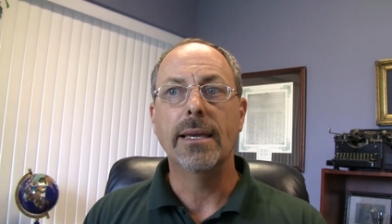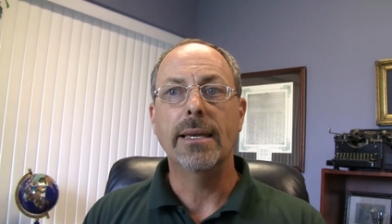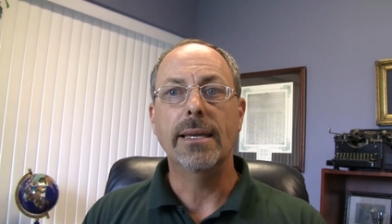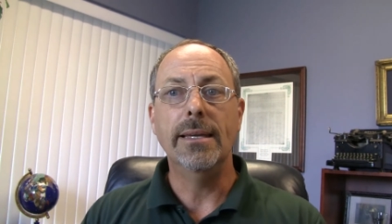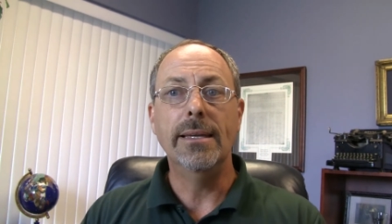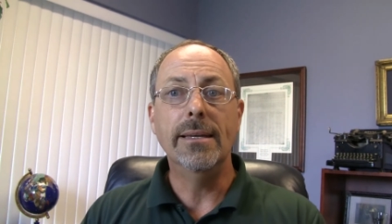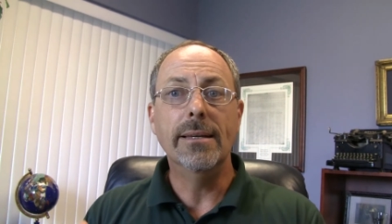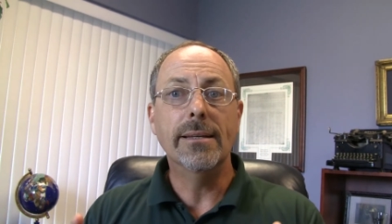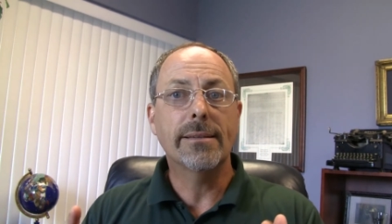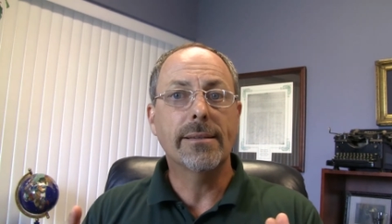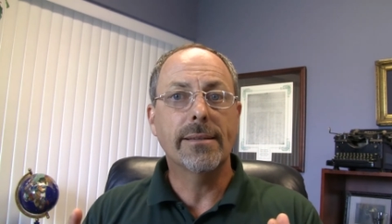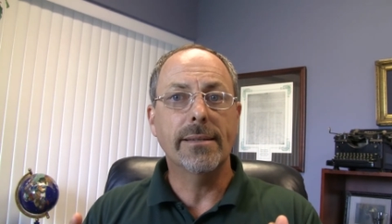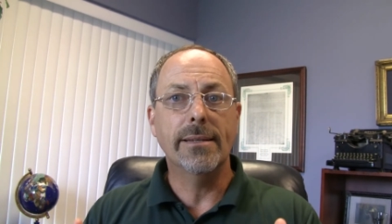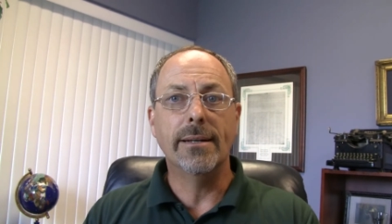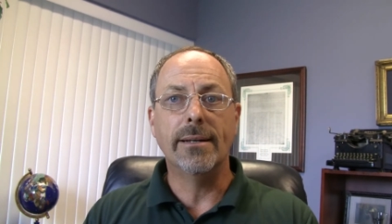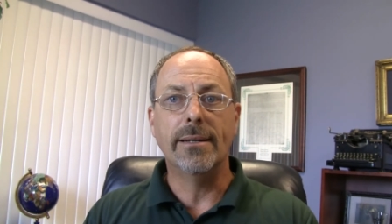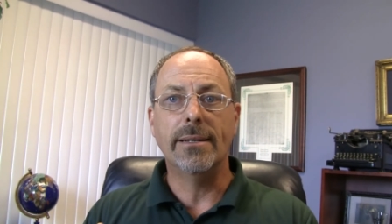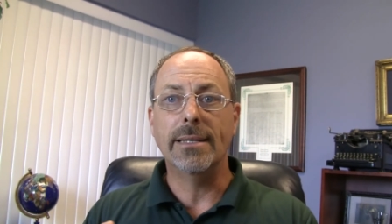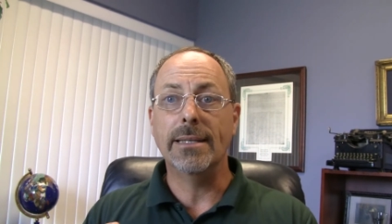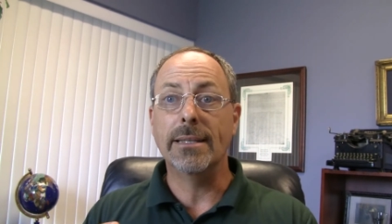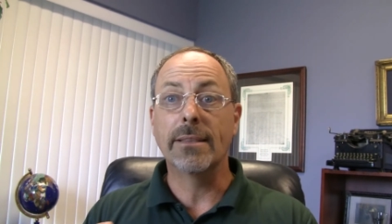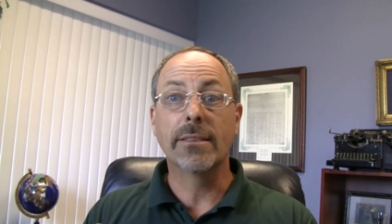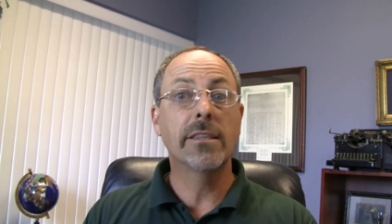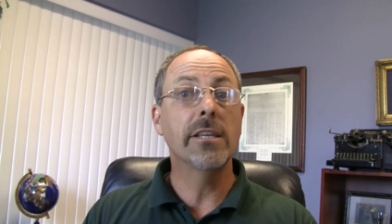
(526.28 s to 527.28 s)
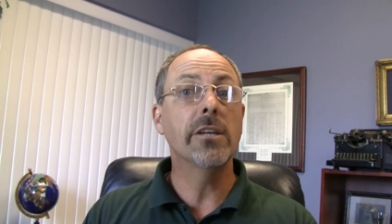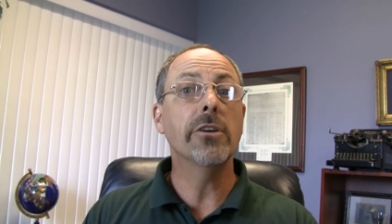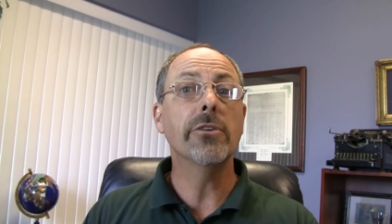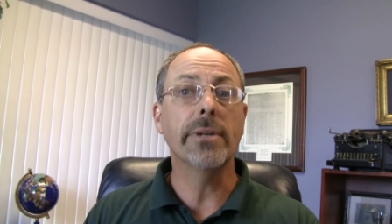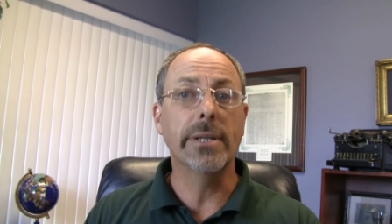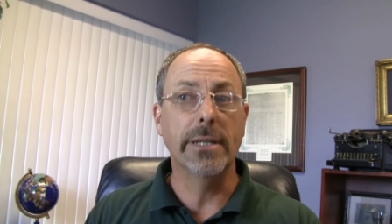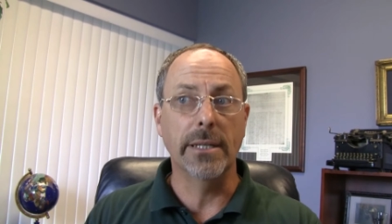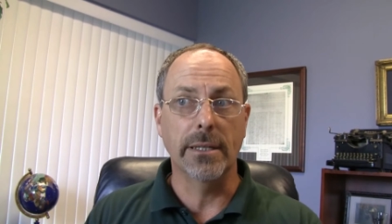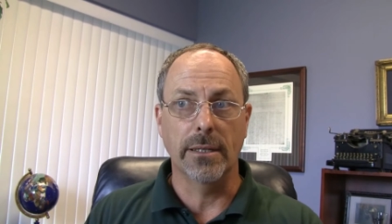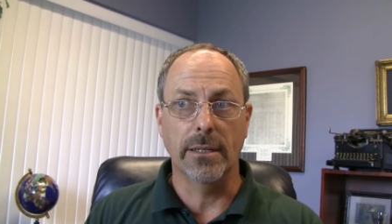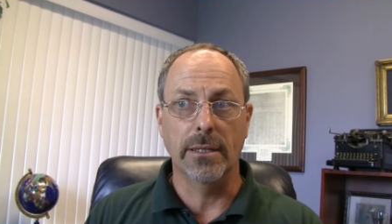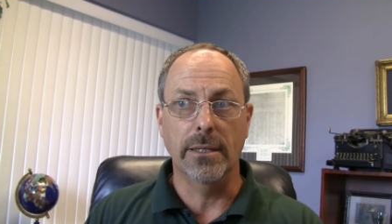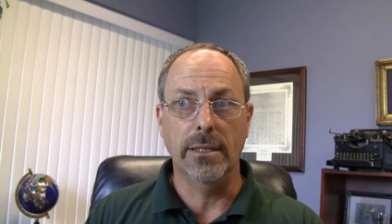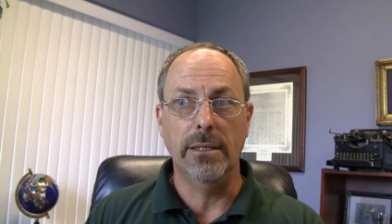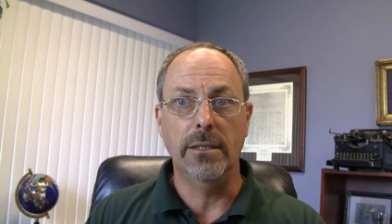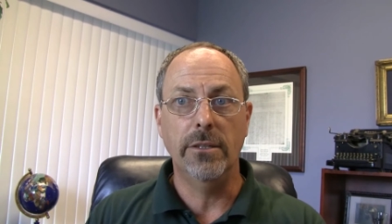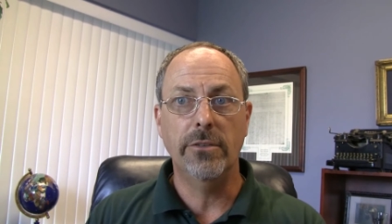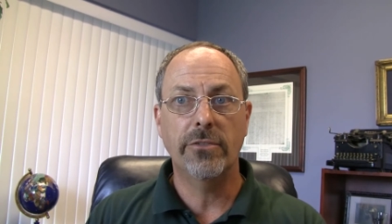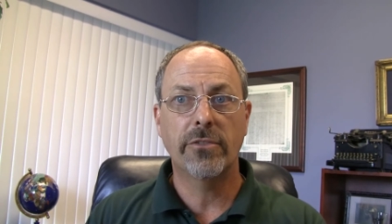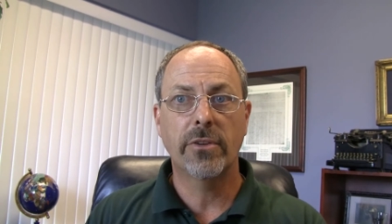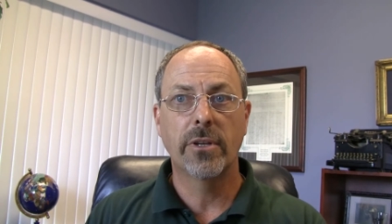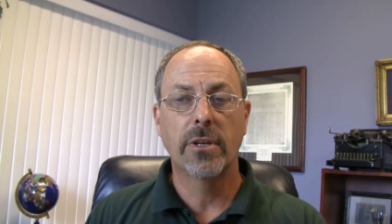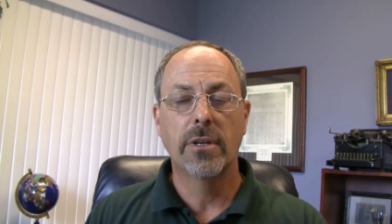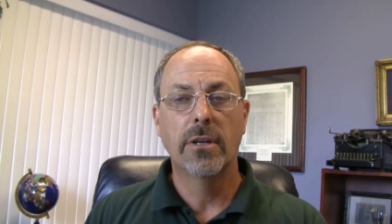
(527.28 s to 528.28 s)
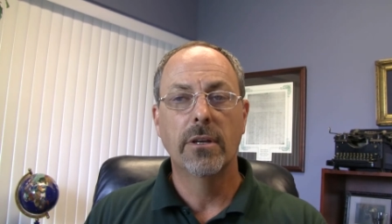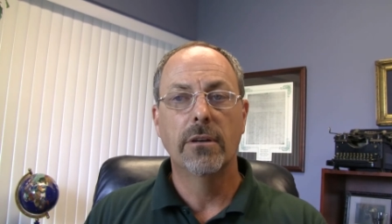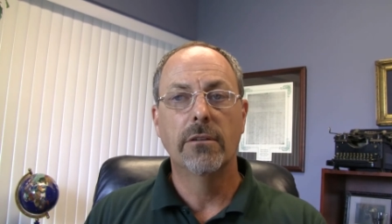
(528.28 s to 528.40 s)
It, in theory at least,